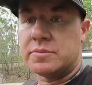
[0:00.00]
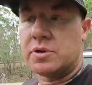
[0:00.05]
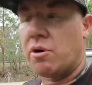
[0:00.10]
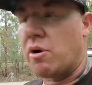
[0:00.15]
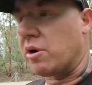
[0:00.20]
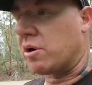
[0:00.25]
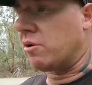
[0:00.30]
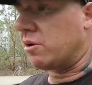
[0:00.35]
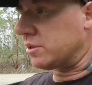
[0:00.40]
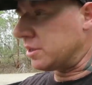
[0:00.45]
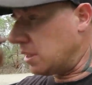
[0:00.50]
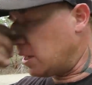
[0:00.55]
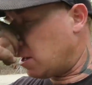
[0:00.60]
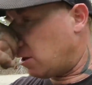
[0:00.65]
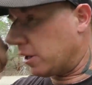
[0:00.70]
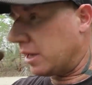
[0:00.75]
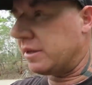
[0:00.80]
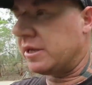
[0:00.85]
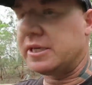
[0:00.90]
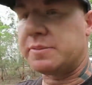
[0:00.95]
Alright guys,
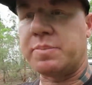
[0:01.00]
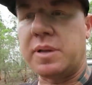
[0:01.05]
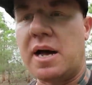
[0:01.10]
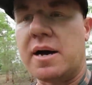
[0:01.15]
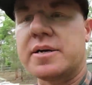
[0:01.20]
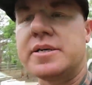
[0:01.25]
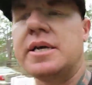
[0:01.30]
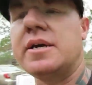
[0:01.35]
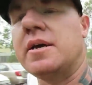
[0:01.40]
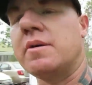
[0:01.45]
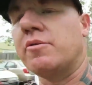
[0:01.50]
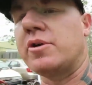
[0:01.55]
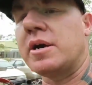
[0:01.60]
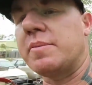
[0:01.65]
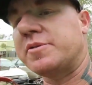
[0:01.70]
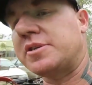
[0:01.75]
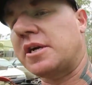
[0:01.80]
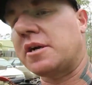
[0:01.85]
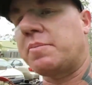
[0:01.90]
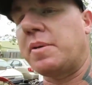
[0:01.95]
I'll get these plugged, we'll
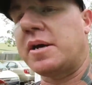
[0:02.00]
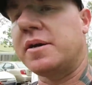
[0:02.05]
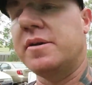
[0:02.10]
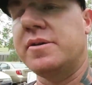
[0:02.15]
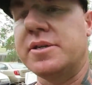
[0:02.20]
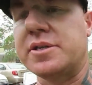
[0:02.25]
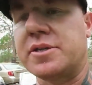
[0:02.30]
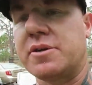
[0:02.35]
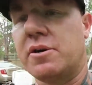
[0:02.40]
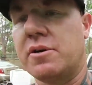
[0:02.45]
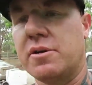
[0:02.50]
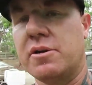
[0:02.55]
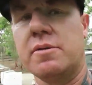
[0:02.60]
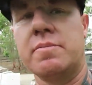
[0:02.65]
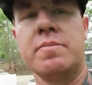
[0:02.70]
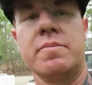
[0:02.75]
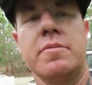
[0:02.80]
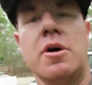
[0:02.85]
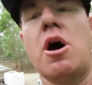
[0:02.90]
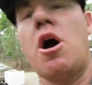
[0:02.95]
get stuck back into the
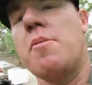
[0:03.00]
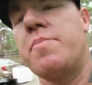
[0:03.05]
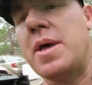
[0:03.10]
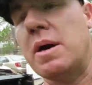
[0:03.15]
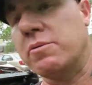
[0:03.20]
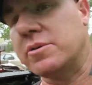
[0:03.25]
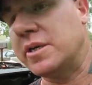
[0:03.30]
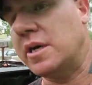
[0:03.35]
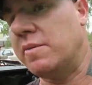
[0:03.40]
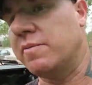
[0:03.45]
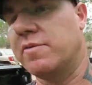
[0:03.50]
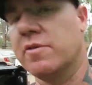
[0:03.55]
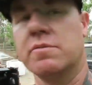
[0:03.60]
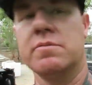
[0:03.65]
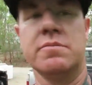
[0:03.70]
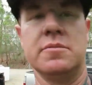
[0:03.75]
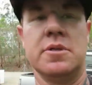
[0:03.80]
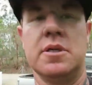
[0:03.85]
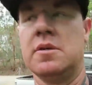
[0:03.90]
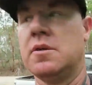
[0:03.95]
skyline. I hope that was helpful.